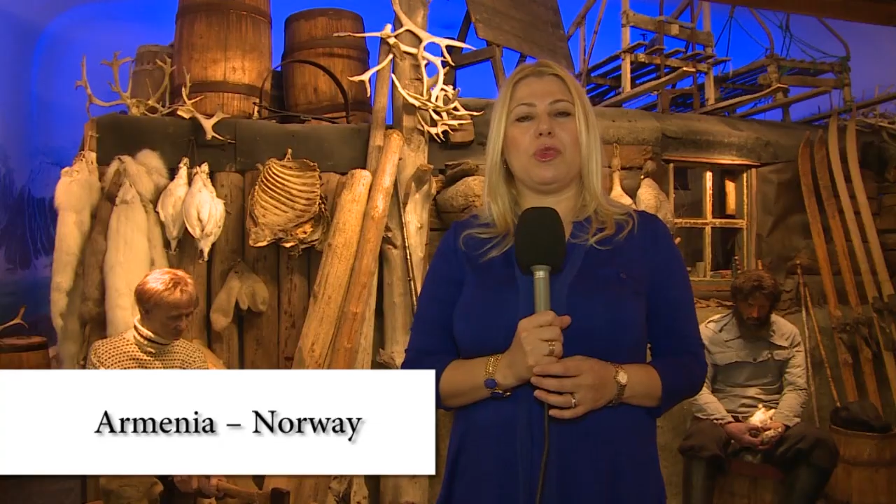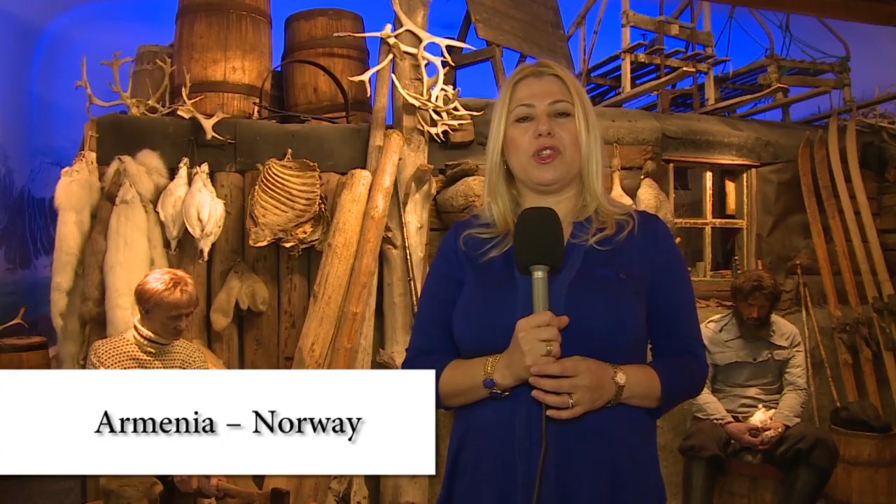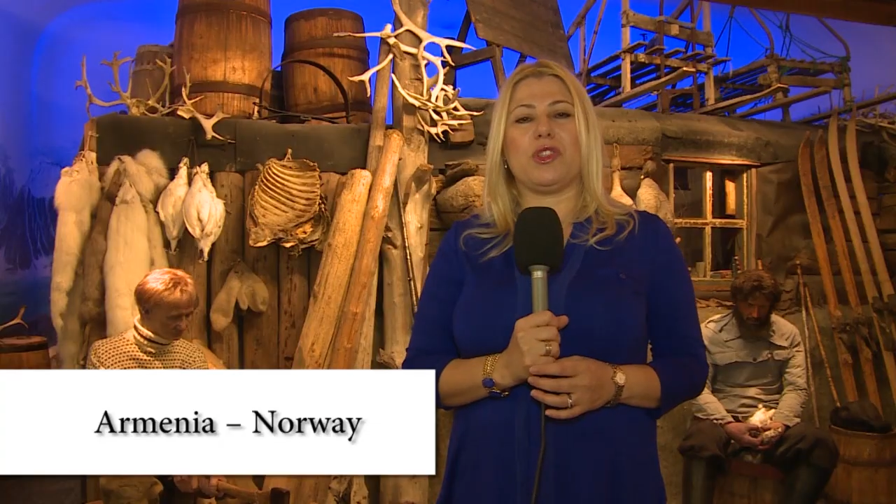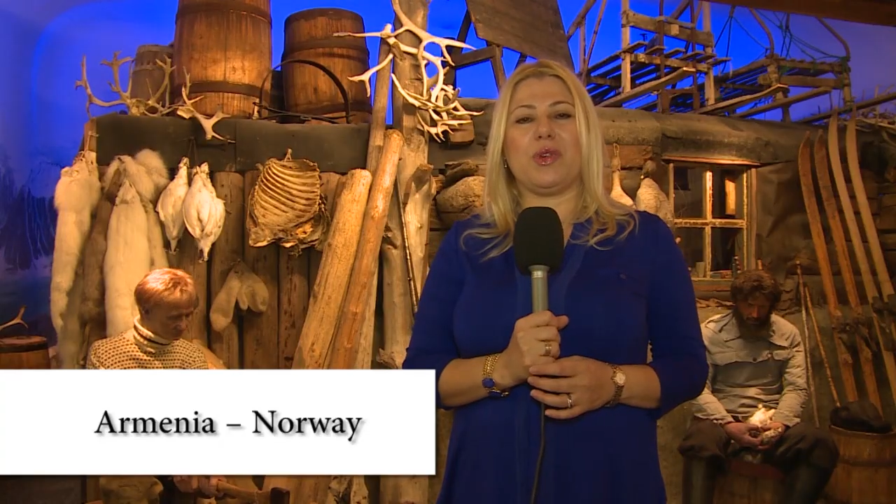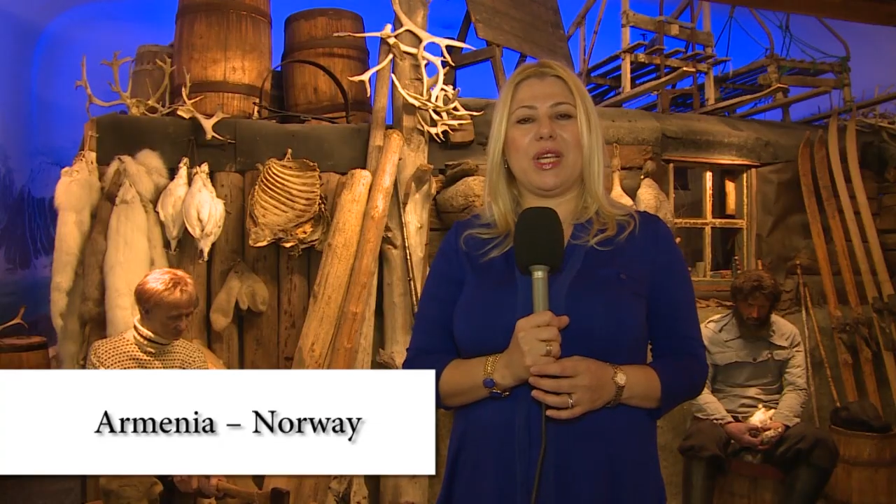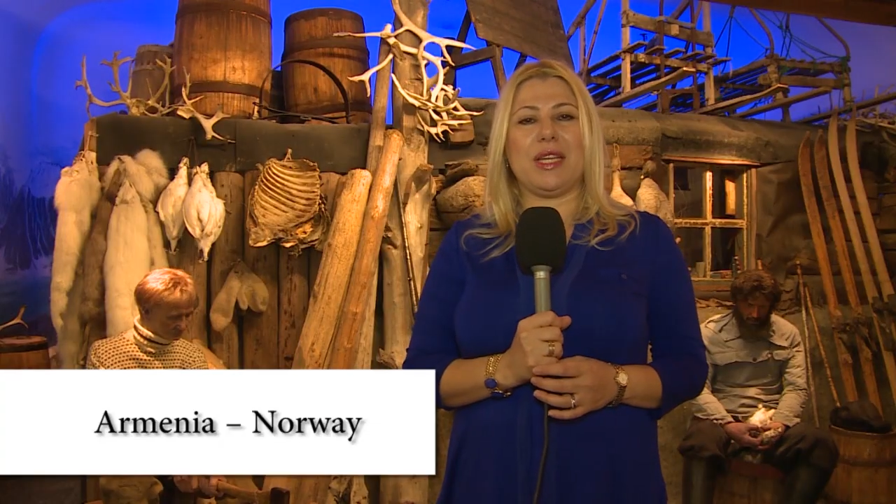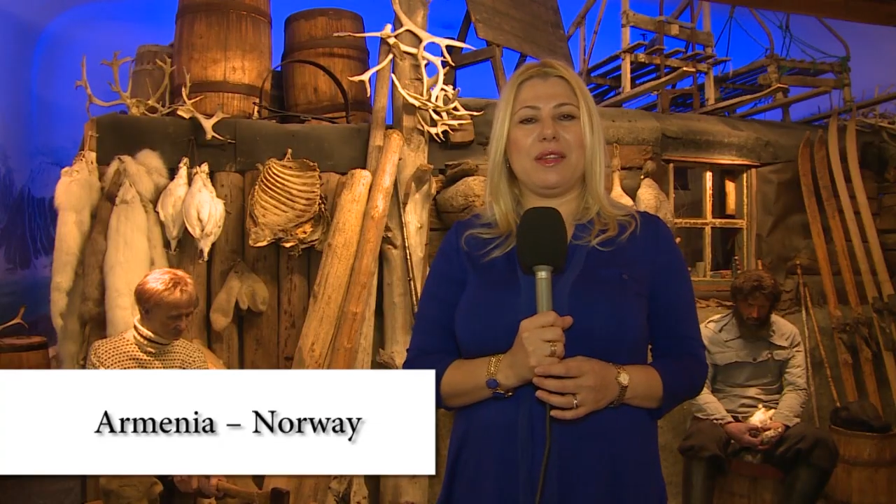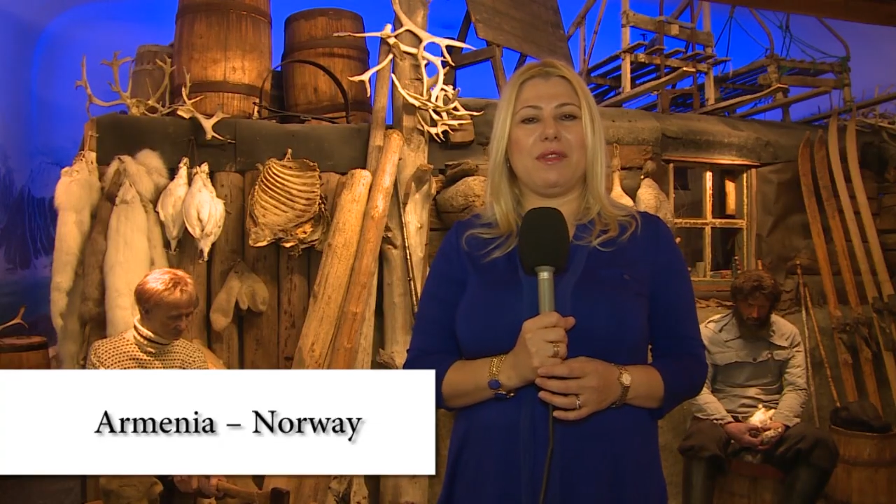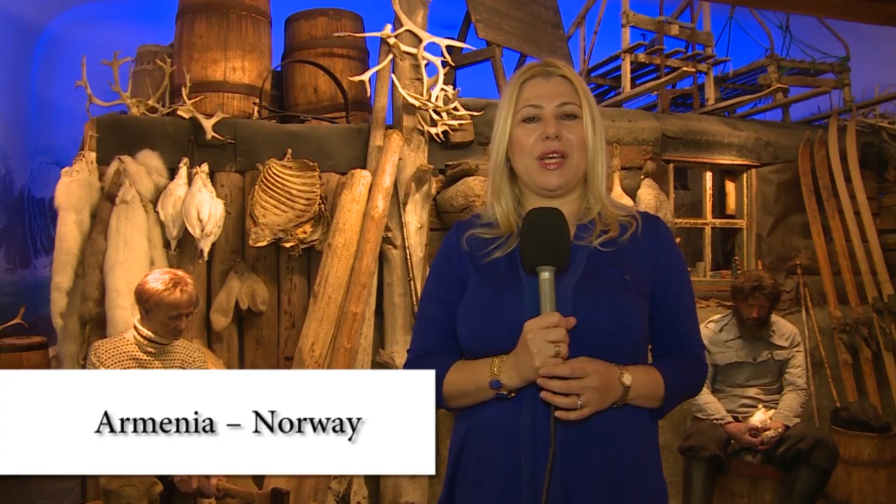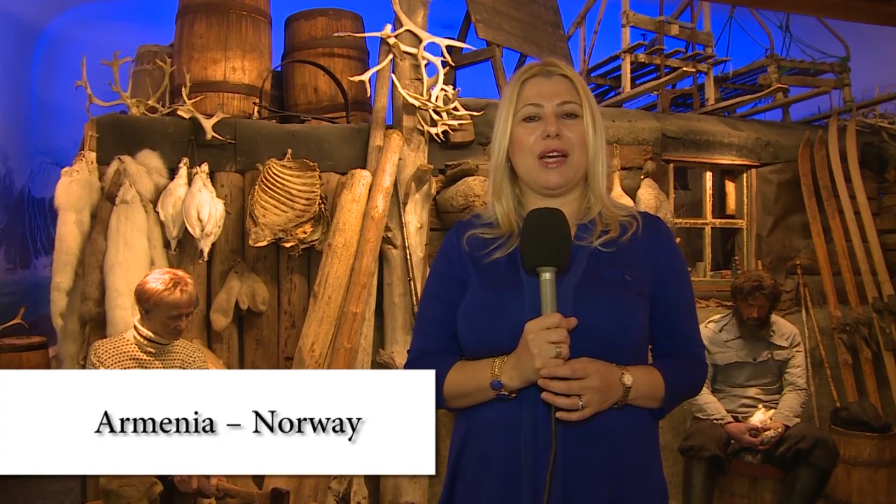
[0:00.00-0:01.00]
board 3,
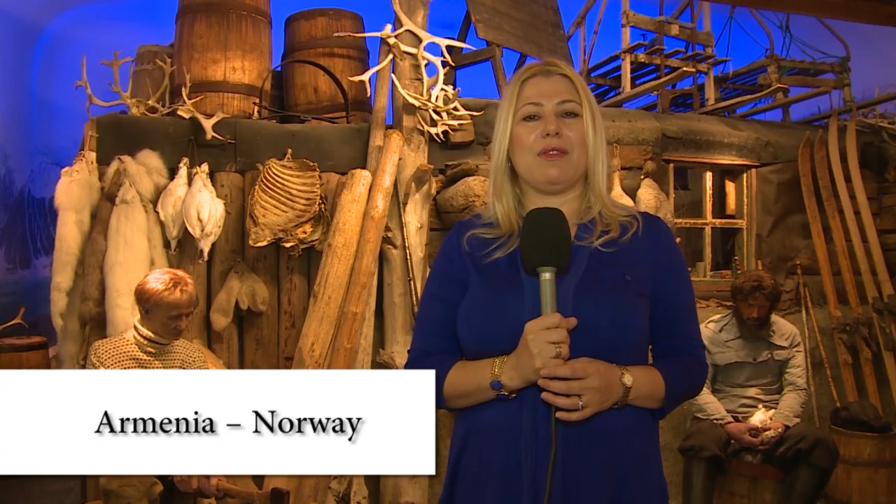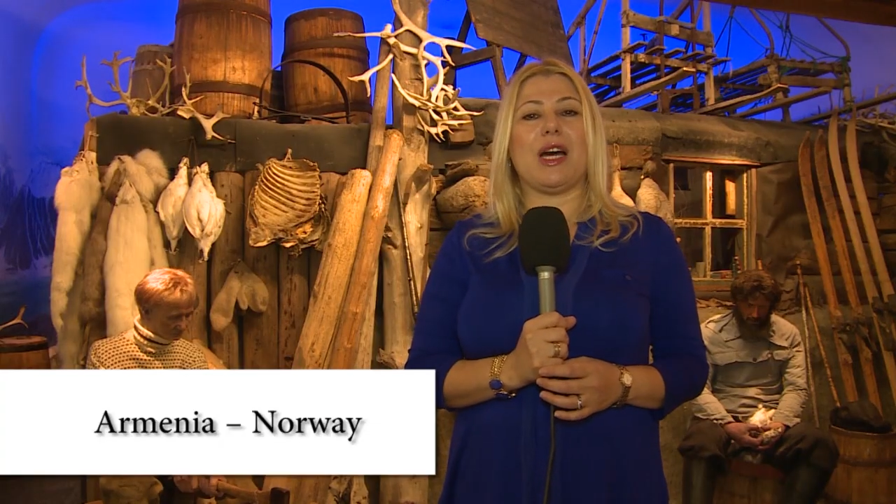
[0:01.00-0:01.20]
we have